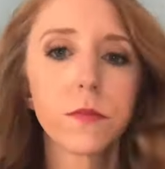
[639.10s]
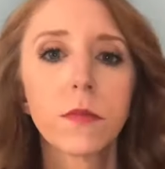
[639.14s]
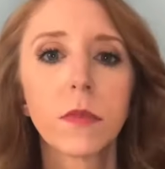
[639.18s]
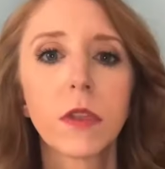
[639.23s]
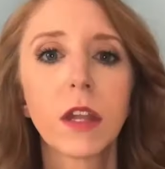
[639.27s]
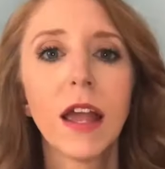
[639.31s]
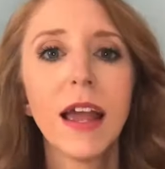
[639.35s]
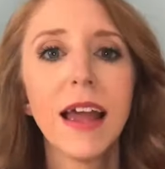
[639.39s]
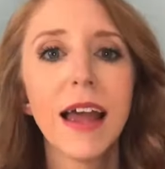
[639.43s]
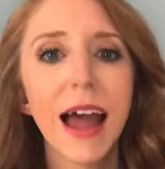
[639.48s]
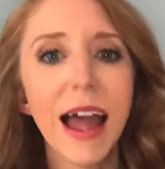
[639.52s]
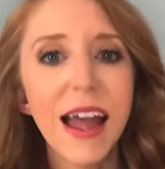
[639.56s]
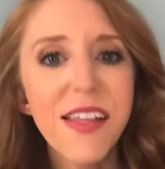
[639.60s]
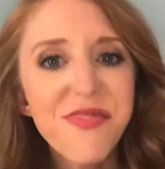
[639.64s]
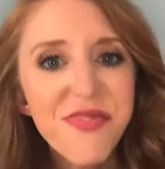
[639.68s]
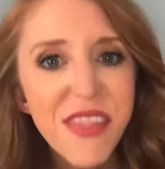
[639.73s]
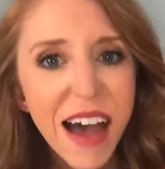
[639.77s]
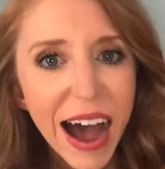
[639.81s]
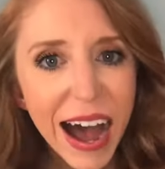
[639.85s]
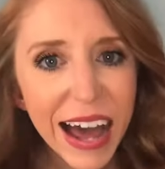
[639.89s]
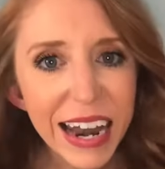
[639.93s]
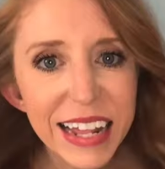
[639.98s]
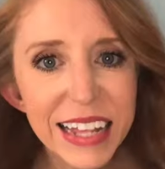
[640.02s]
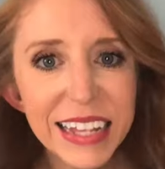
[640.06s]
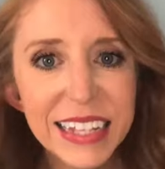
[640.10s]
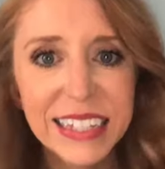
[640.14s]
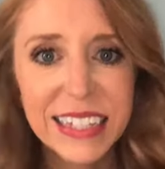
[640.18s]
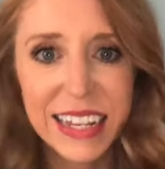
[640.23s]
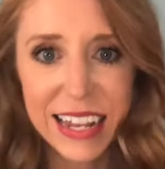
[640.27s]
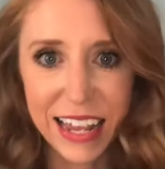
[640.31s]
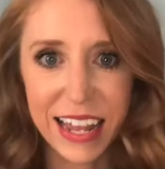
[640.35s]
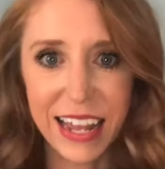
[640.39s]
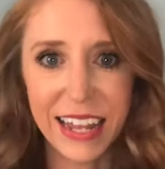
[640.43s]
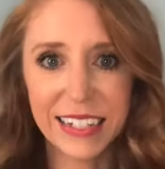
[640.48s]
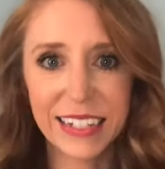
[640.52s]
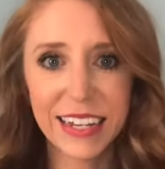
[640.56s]
And that is
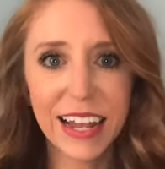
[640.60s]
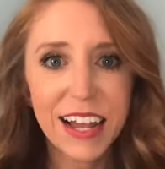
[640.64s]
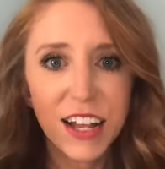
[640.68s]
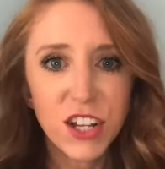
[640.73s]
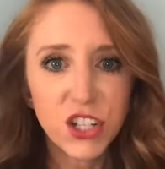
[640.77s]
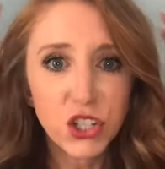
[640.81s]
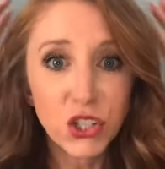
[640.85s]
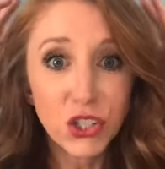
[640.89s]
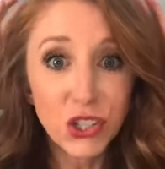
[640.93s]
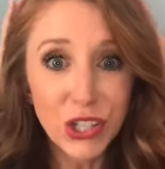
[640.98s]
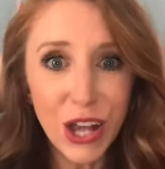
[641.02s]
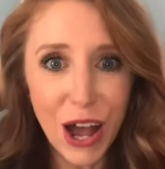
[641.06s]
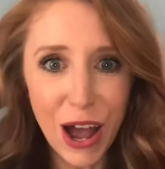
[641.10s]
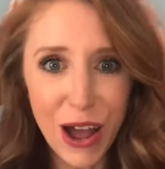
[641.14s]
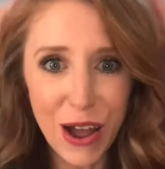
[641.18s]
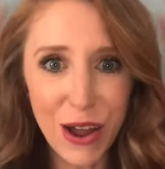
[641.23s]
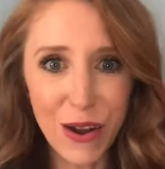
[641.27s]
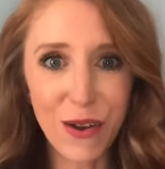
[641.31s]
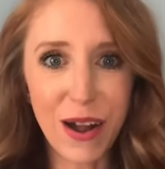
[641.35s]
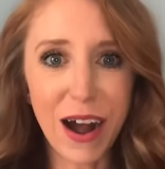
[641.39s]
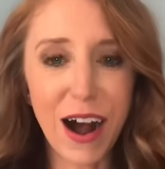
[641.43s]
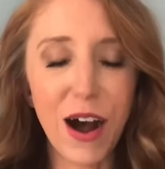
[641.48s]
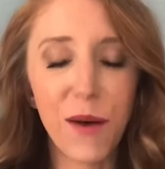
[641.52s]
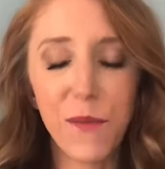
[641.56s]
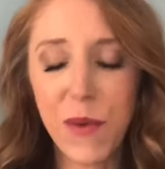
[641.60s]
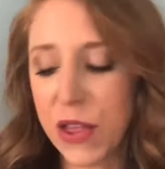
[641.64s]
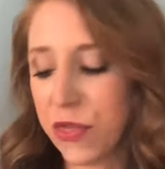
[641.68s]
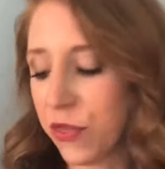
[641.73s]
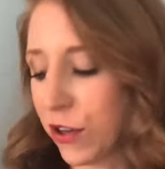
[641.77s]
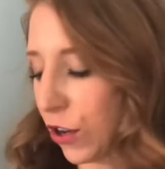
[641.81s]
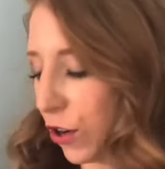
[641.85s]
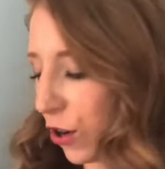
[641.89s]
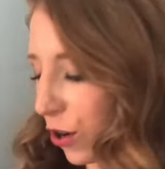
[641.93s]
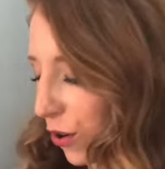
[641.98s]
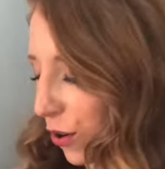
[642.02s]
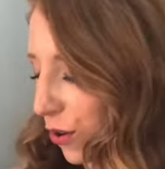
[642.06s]
it. So the
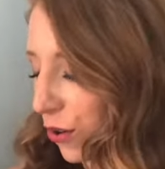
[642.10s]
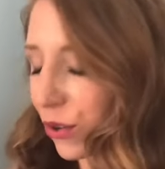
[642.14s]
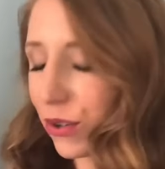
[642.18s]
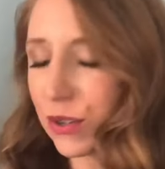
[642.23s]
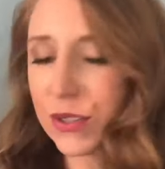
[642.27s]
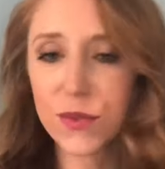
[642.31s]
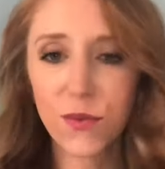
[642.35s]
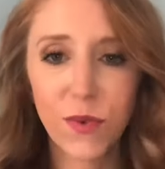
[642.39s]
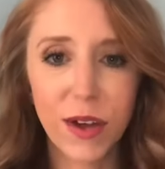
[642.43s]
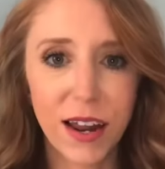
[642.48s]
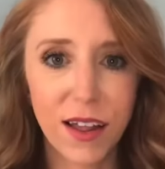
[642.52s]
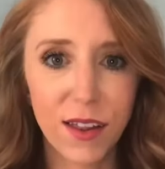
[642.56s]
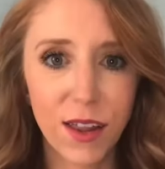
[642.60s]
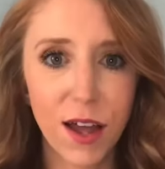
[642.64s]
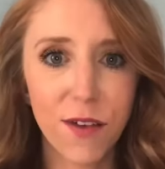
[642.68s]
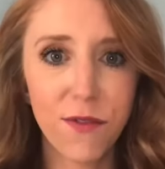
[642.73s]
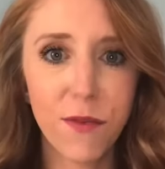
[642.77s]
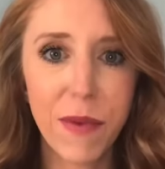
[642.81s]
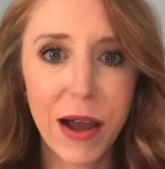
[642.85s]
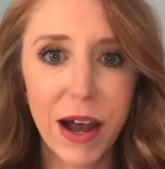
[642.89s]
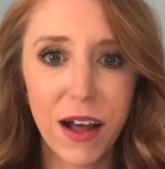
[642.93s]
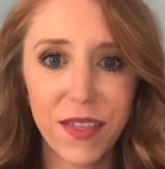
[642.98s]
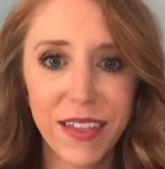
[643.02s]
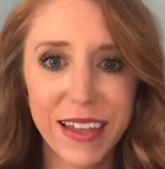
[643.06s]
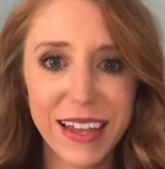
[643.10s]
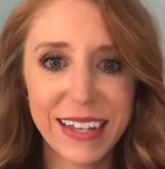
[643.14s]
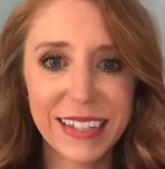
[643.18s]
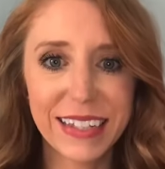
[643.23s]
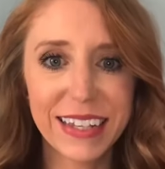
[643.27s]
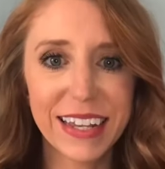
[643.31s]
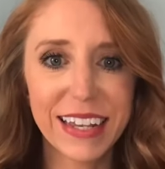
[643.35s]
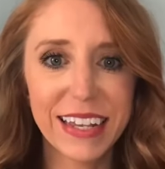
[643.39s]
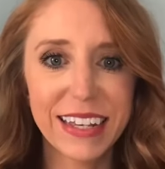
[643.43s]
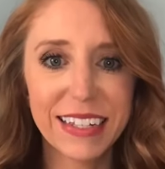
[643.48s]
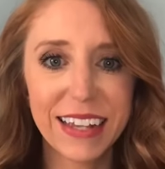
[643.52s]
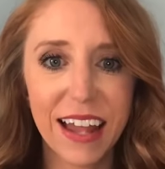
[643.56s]
curls, what I love about this
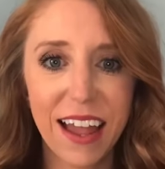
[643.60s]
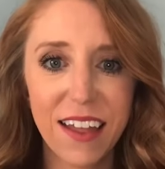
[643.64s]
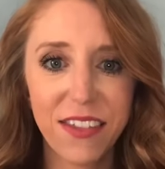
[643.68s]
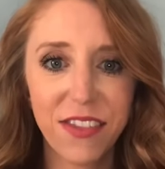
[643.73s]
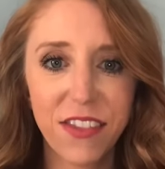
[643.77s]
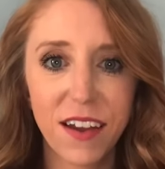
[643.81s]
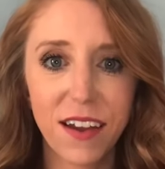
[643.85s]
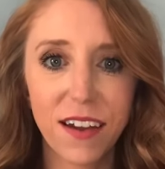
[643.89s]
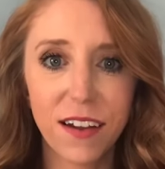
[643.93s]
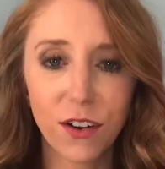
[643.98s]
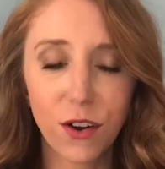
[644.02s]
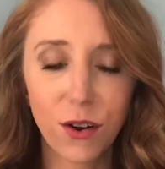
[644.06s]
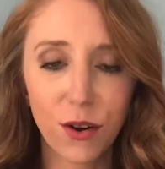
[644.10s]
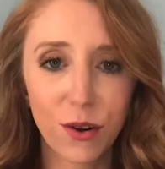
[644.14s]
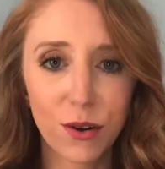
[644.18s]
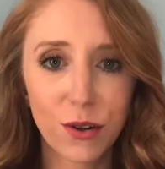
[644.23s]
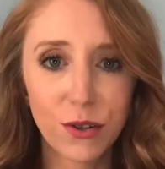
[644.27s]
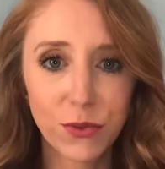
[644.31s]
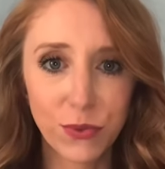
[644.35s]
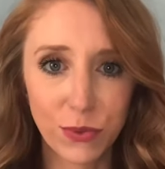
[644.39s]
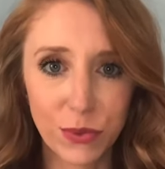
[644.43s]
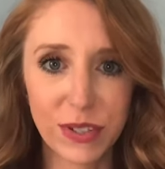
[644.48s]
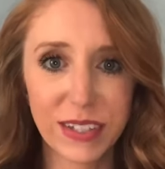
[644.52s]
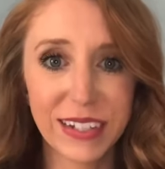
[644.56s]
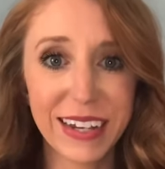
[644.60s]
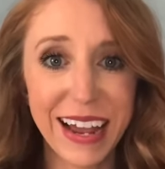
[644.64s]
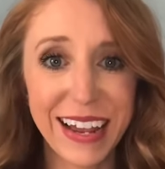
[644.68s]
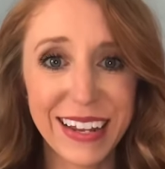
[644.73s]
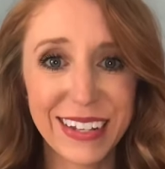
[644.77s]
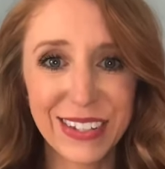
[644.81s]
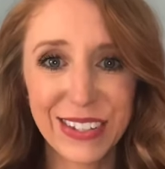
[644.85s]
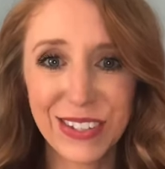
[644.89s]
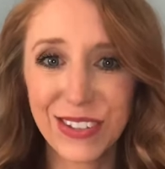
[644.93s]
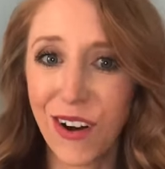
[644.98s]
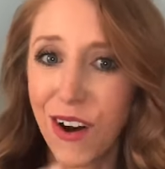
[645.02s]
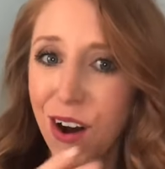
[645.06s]
is the curls will stay
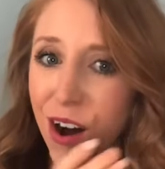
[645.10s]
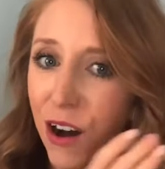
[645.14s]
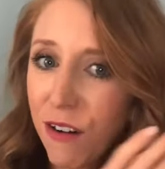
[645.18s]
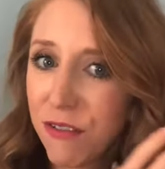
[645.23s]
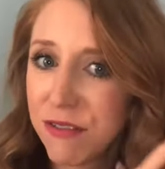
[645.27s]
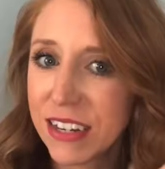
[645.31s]
soft.